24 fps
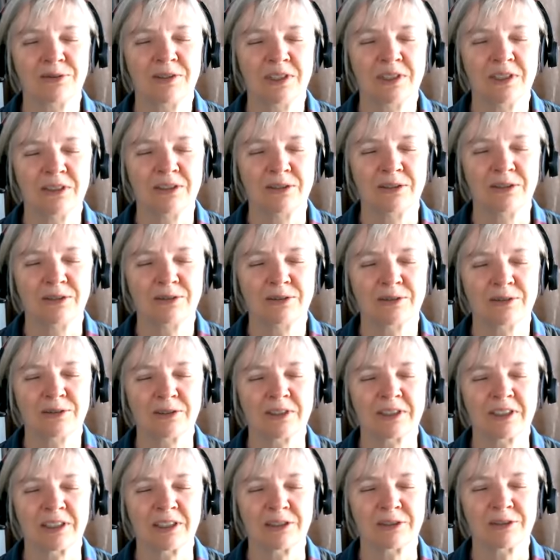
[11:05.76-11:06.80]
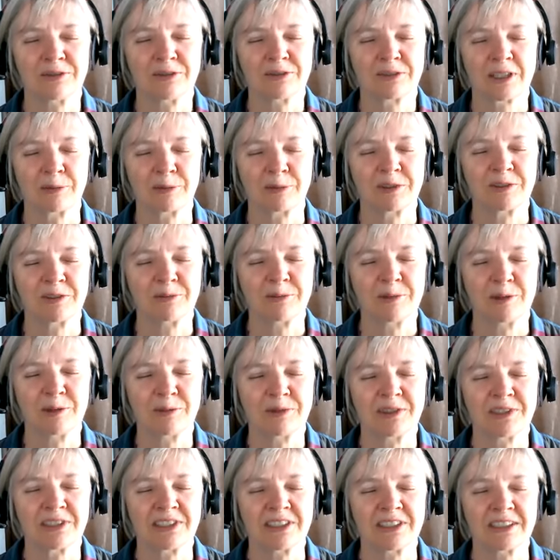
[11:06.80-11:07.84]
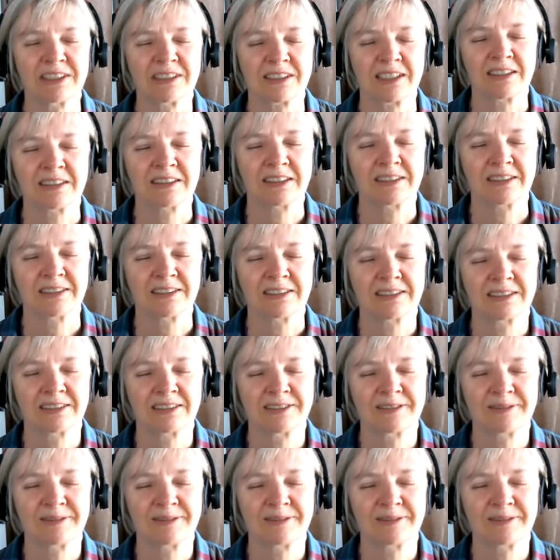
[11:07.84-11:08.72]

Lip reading: view for another couple of moments in silence.